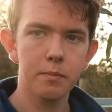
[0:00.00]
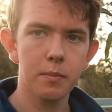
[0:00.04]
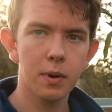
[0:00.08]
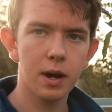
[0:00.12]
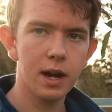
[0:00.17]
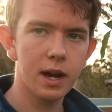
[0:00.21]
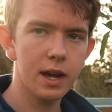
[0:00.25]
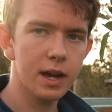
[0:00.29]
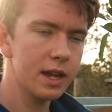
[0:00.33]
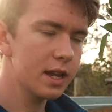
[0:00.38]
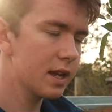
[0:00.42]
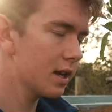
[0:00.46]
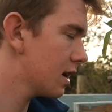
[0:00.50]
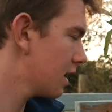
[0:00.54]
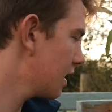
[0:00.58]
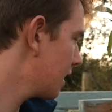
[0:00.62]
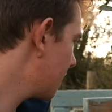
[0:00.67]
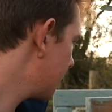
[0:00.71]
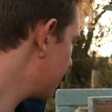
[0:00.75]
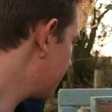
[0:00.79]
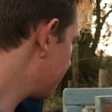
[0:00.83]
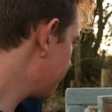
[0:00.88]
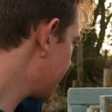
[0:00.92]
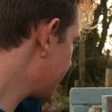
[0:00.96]
my
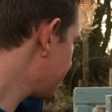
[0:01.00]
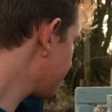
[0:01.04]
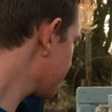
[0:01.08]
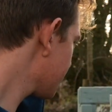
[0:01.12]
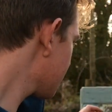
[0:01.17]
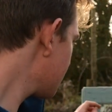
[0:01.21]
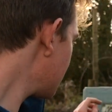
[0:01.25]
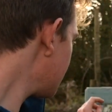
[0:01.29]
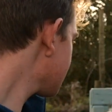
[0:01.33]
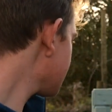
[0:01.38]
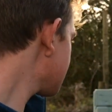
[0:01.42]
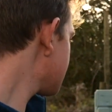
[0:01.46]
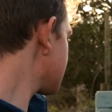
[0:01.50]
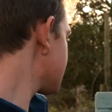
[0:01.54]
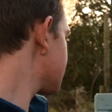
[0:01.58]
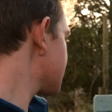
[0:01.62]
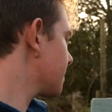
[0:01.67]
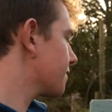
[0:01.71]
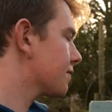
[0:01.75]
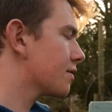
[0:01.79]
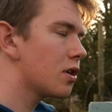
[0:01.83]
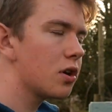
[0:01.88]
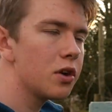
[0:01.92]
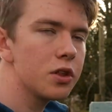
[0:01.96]
cuttings
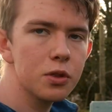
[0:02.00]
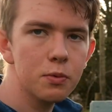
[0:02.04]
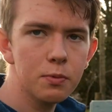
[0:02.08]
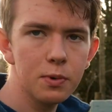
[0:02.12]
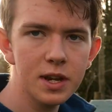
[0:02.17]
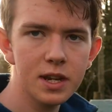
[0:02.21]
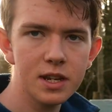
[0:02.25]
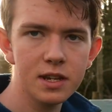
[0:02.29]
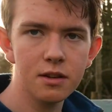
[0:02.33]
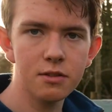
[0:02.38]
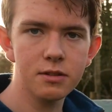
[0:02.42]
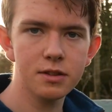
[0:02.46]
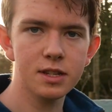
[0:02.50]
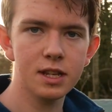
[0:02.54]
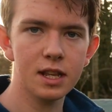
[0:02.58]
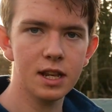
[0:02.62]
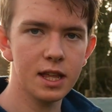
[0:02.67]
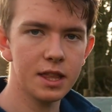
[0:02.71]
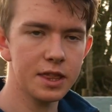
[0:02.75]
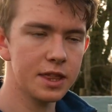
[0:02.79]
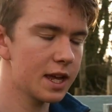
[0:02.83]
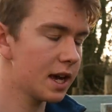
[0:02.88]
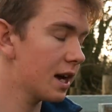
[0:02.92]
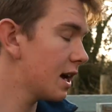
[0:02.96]
I've got on the windowsill
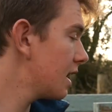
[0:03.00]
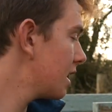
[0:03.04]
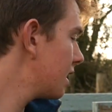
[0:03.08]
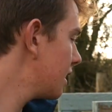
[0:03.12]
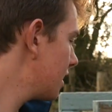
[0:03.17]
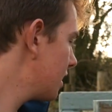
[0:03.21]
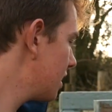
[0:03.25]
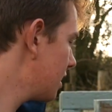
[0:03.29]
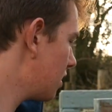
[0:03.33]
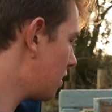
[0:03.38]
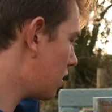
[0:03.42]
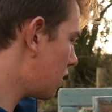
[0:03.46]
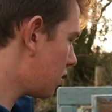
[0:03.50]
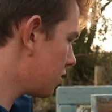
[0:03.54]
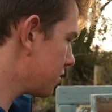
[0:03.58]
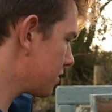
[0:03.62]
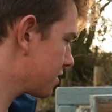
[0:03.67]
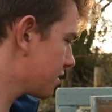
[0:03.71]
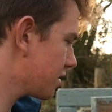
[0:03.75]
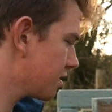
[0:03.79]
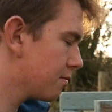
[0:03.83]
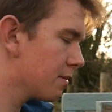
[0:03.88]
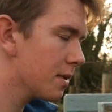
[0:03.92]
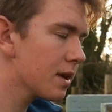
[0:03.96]
in there
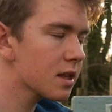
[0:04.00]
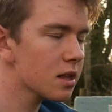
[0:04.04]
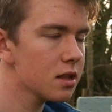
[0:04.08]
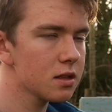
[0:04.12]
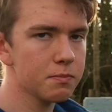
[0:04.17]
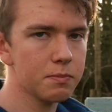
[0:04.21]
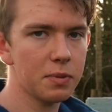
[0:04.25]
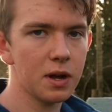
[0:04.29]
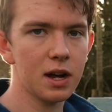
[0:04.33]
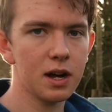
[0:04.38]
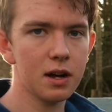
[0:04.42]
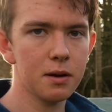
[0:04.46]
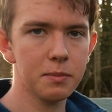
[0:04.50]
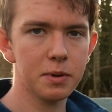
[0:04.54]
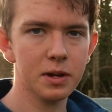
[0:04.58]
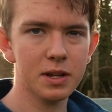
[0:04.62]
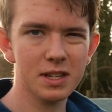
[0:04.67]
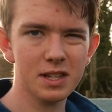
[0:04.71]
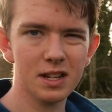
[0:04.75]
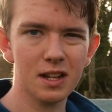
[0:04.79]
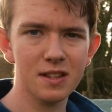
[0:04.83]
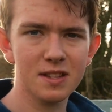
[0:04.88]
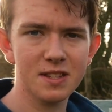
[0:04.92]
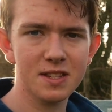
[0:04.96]
onto the middle part,
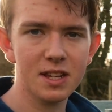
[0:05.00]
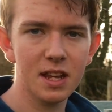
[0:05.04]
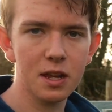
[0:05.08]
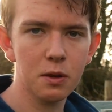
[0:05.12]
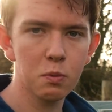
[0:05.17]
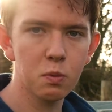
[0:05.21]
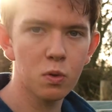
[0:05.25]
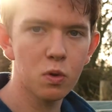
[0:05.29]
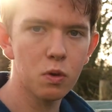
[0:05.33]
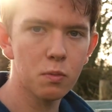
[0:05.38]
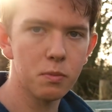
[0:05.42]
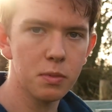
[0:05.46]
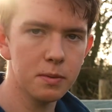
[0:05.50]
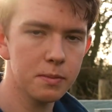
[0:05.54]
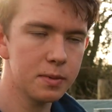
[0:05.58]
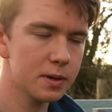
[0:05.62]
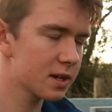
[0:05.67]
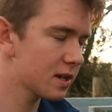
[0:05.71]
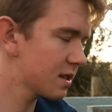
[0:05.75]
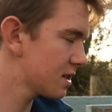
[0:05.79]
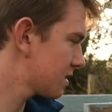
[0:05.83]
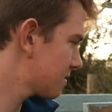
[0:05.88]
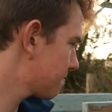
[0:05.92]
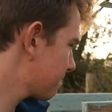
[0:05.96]
because that'll stay warmer,
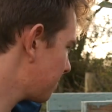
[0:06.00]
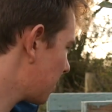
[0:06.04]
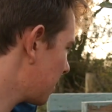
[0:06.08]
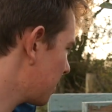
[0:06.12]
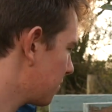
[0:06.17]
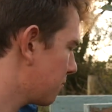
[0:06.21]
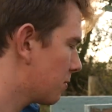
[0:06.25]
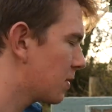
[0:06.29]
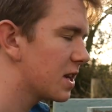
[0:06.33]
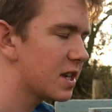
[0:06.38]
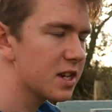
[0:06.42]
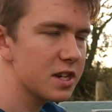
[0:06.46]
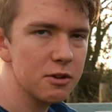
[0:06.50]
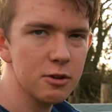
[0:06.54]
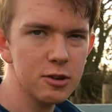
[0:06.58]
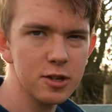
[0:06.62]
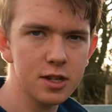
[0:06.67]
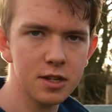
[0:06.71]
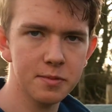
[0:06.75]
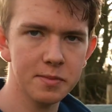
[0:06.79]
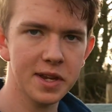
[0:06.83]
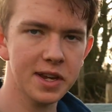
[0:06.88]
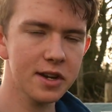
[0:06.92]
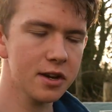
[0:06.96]
because by the window it's
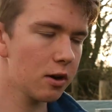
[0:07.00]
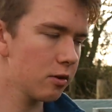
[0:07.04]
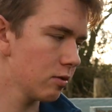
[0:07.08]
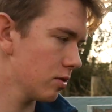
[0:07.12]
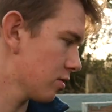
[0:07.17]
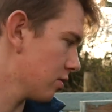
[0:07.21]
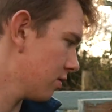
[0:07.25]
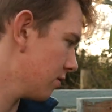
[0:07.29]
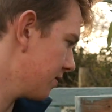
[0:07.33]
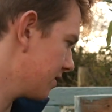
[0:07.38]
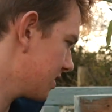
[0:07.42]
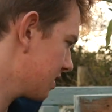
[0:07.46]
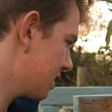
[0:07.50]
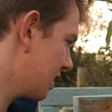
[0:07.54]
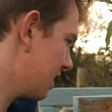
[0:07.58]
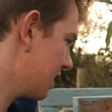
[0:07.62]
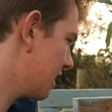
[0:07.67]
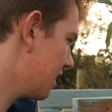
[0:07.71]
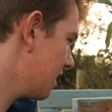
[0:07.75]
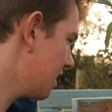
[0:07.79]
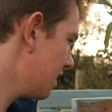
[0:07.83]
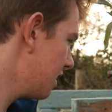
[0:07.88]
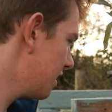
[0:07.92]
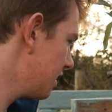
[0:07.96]
going to be colder
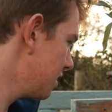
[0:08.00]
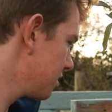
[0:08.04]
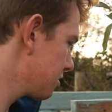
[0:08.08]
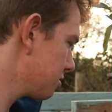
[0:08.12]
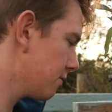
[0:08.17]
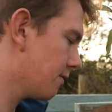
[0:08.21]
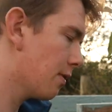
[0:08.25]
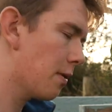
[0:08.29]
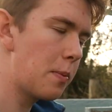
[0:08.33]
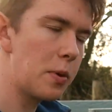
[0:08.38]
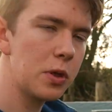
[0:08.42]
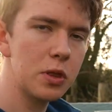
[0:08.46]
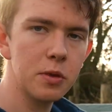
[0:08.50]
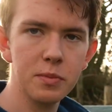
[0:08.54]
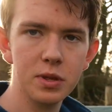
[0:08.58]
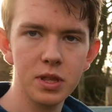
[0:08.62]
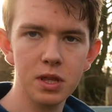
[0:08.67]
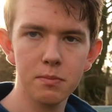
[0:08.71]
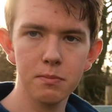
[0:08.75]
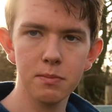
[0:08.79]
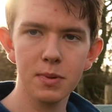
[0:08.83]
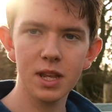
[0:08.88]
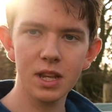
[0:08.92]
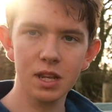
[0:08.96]
obviously. So if I put them in
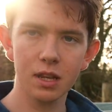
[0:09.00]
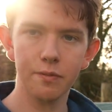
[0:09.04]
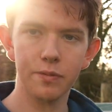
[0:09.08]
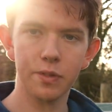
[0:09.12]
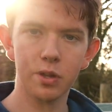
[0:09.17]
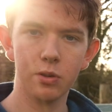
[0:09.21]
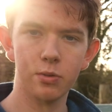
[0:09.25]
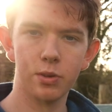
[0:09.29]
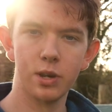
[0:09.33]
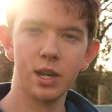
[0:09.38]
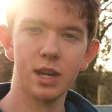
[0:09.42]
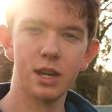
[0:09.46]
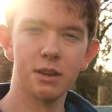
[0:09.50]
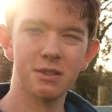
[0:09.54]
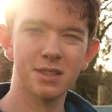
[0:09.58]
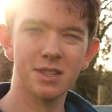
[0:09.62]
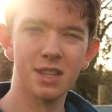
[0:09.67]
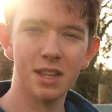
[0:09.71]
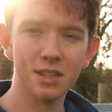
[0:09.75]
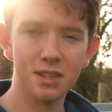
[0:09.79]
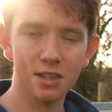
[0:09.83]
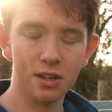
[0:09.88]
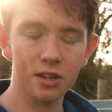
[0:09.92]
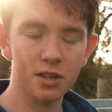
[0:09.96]
the middle of the greenhouse,
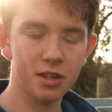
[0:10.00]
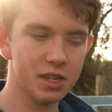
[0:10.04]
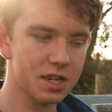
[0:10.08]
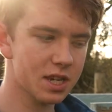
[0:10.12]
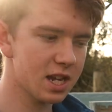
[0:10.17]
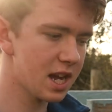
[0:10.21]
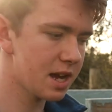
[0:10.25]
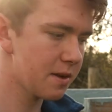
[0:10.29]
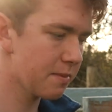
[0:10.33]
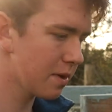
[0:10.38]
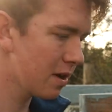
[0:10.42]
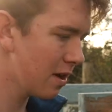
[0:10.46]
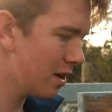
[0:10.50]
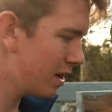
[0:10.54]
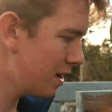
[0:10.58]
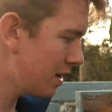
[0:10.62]
and that's a good tip,